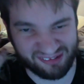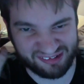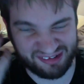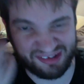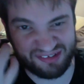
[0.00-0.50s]
Like,
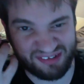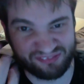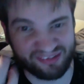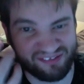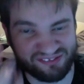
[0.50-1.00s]
you
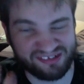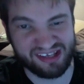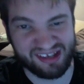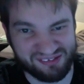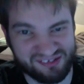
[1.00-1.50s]
definitely have to
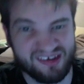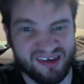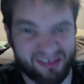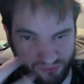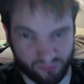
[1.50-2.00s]
gain
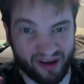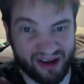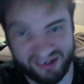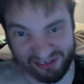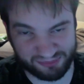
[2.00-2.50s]
the
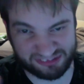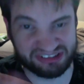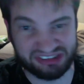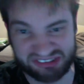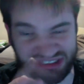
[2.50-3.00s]
rank, the
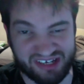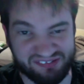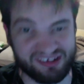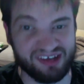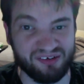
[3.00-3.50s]
prestige, you
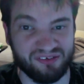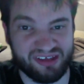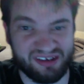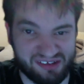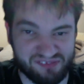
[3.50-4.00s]
have to gain all
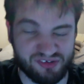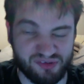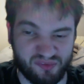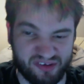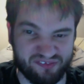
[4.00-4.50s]
that if
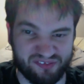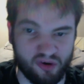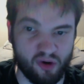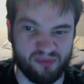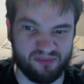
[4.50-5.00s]
you even
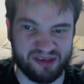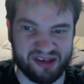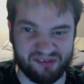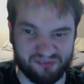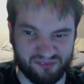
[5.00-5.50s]
hope of
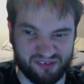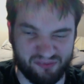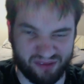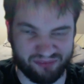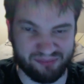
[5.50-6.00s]
being
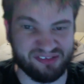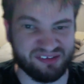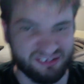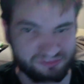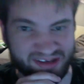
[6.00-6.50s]

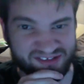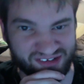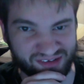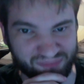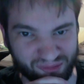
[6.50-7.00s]
recommended as
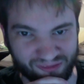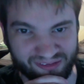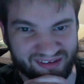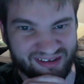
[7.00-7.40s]
Magic Emperor.